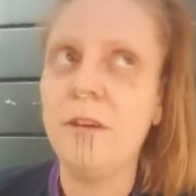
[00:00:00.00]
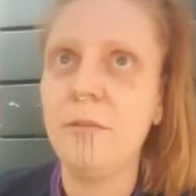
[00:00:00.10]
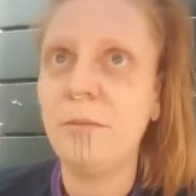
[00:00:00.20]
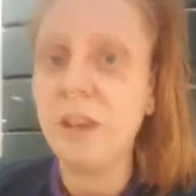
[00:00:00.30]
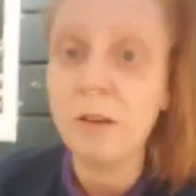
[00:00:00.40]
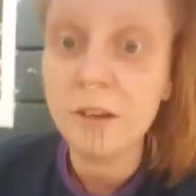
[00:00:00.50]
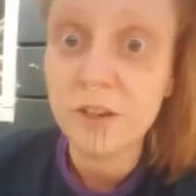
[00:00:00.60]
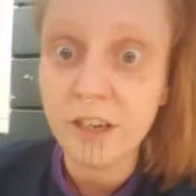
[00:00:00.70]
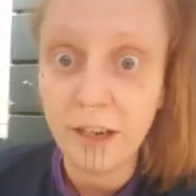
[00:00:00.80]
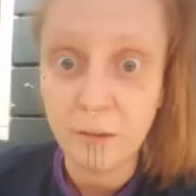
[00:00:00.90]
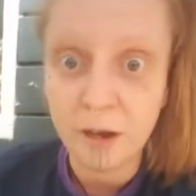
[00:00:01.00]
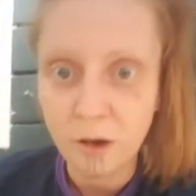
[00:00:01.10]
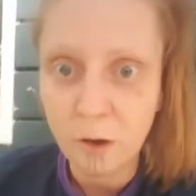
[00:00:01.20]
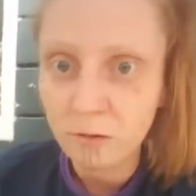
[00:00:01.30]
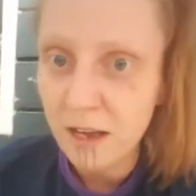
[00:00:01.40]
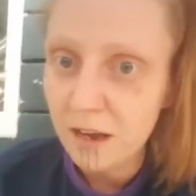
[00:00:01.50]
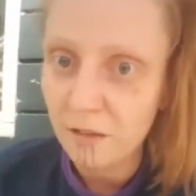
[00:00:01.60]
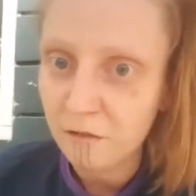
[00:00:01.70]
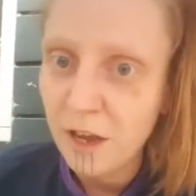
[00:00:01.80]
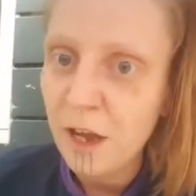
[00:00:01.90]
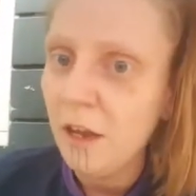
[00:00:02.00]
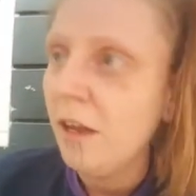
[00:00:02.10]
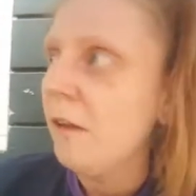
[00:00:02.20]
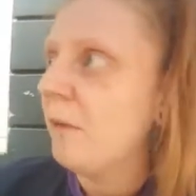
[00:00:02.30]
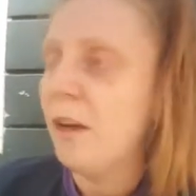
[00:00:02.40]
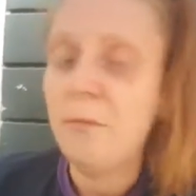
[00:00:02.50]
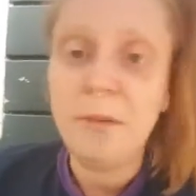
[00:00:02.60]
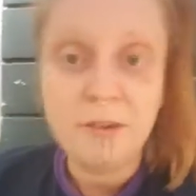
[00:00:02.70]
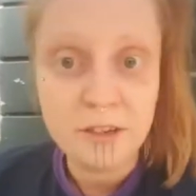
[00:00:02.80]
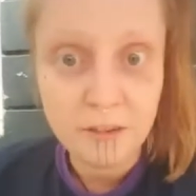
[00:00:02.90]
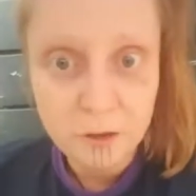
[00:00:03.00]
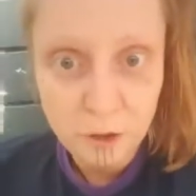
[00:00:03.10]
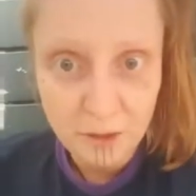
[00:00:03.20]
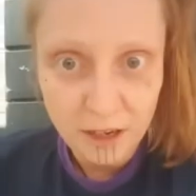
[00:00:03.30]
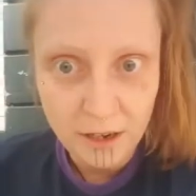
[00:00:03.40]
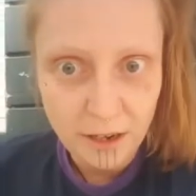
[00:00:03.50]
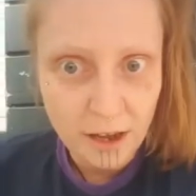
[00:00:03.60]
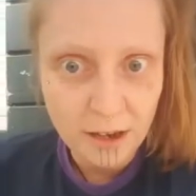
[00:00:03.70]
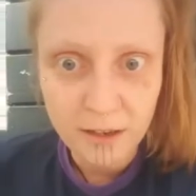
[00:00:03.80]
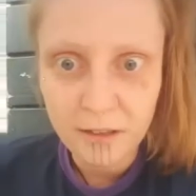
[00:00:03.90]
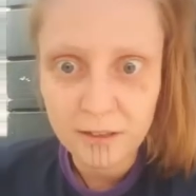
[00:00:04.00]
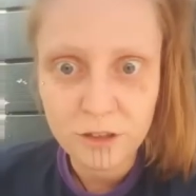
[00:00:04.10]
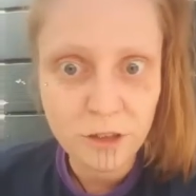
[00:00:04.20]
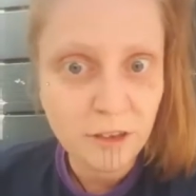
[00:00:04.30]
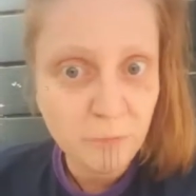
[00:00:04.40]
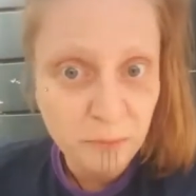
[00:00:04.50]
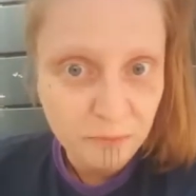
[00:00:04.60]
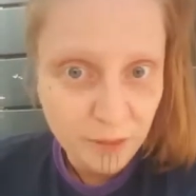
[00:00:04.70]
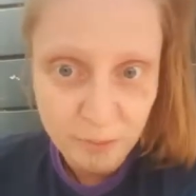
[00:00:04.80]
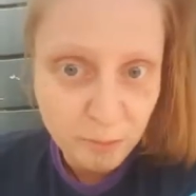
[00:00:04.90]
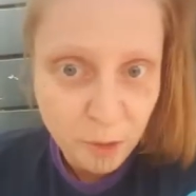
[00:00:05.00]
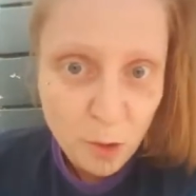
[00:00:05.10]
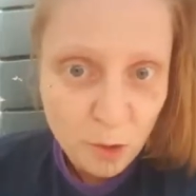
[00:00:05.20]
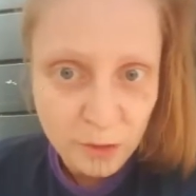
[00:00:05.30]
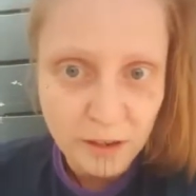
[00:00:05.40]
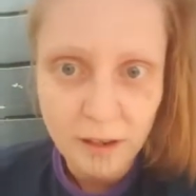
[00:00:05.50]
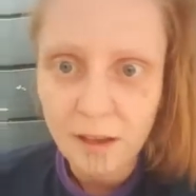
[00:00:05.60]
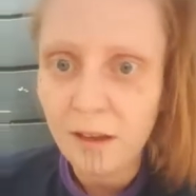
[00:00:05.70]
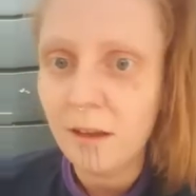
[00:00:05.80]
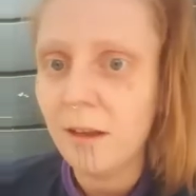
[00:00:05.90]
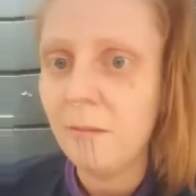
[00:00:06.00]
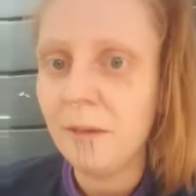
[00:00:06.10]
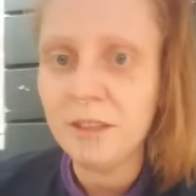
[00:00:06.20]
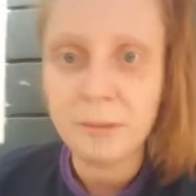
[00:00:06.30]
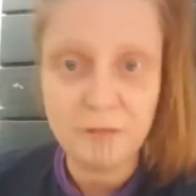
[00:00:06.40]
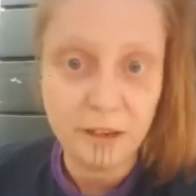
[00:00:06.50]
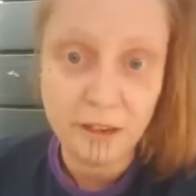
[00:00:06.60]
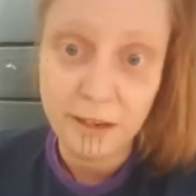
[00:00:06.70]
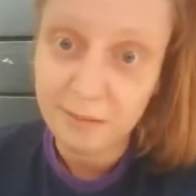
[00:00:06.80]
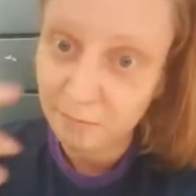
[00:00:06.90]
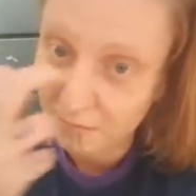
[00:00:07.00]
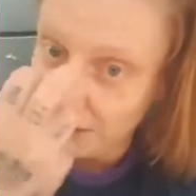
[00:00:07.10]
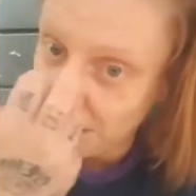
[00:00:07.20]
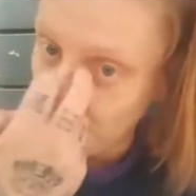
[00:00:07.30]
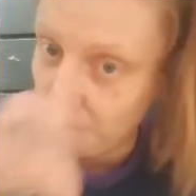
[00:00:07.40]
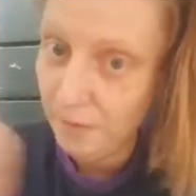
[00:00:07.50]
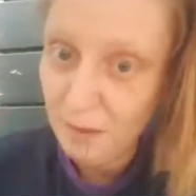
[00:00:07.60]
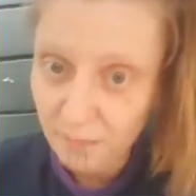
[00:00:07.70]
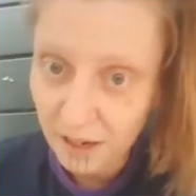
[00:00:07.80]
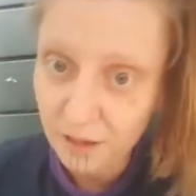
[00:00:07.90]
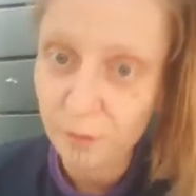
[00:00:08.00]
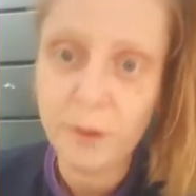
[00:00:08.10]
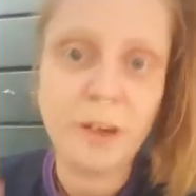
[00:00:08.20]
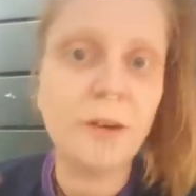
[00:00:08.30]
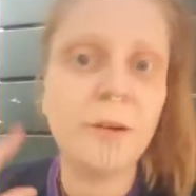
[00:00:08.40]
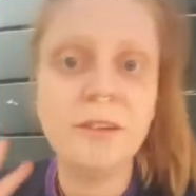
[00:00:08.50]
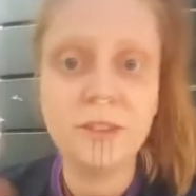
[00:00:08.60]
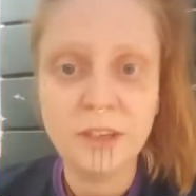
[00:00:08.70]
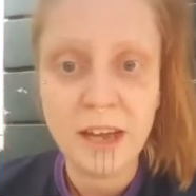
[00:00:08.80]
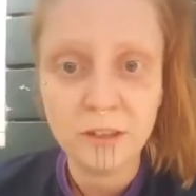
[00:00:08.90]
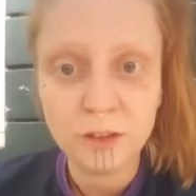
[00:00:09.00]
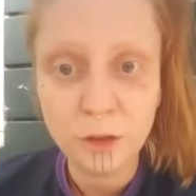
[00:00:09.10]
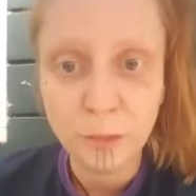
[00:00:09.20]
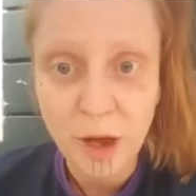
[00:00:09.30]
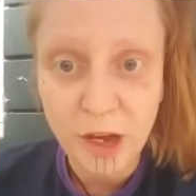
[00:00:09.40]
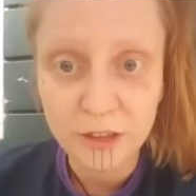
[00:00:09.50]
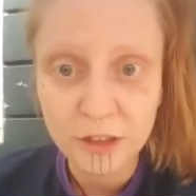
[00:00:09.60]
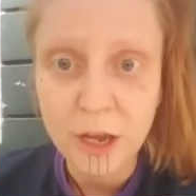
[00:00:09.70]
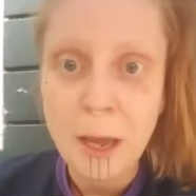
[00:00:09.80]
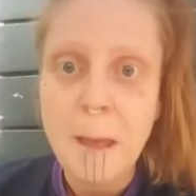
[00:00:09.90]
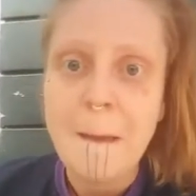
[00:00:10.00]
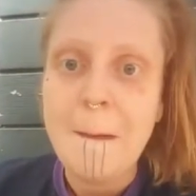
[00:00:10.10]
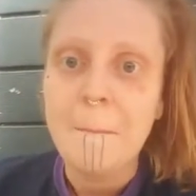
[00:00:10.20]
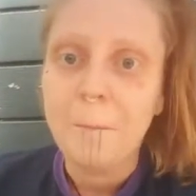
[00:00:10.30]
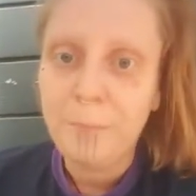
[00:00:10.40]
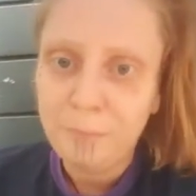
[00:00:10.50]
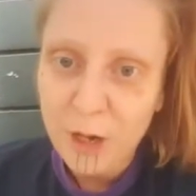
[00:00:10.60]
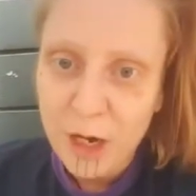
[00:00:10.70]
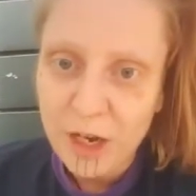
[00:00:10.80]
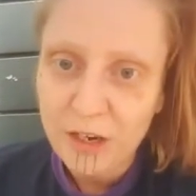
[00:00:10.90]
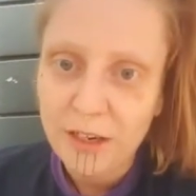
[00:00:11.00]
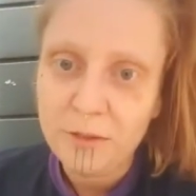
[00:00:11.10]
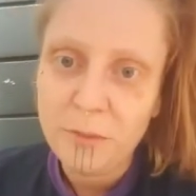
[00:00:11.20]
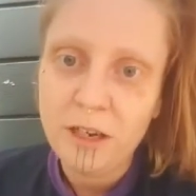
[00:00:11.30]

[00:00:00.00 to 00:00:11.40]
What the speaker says: psychologically my whole life. My parents have told me that I shouldn't have been born. My stepfather beat me. I don't want to go into that too much, but as I went